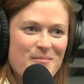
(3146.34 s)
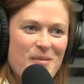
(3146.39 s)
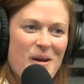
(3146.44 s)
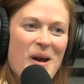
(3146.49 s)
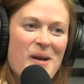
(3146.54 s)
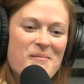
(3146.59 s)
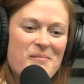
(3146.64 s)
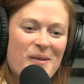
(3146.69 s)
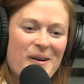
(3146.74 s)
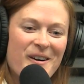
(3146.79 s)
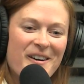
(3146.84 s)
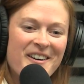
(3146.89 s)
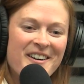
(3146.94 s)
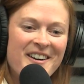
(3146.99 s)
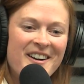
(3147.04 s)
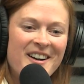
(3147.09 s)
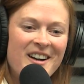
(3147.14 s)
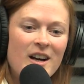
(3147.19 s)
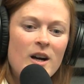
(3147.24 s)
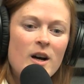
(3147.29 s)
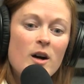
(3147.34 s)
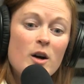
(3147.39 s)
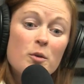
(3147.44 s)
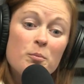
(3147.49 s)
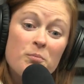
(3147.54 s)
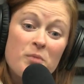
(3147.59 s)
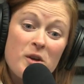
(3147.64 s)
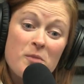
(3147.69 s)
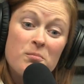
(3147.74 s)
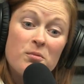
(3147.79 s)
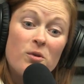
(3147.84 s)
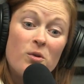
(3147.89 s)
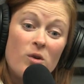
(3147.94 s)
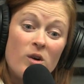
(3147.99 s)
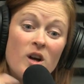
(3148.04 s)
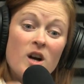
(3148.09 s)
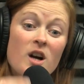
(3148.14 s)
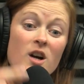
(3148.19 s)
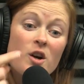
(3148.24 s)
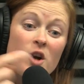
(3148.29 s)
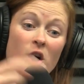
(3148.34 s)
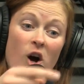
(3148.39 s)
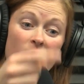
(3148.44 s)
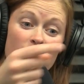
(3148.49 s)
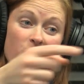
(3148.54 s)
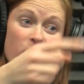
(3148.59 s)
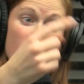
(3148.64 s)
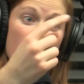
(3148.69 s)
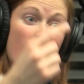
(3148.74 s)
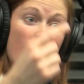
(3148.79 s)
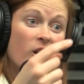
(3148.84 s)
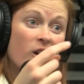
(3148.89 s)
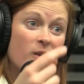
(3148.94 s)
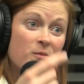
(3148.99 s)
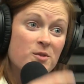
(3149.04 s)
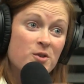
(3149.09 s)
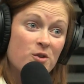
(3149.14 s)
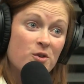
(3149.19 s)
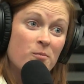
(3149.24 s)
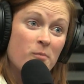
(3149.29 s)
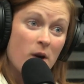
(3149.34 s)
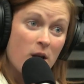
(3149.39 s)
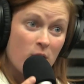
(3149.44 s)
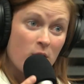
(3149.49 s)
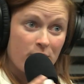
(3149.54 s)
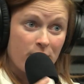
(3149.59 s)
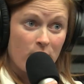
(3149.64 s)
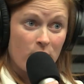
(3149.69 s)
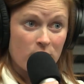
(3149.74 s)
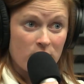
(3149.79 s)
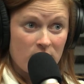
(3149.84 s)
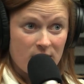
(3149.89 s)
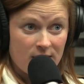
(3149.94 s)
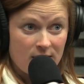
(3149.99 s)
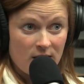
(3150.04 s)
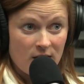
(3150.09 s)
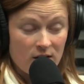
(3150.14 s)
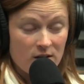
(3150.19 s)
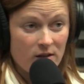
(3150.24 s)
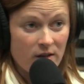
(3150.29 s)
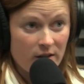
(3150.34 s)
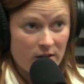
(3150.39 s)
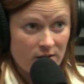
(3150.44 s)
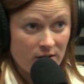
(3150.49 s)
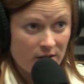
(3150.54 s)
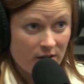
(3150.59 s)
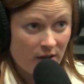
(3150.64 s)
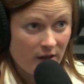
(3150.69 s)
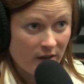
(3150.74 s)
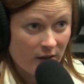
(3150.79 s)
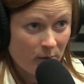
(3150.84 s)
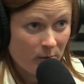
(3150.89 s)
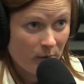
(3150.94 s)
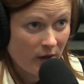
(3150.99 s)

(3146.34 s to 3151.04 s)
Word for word: of paper. People calmly walk up to a microphone. They say, I'd like to talk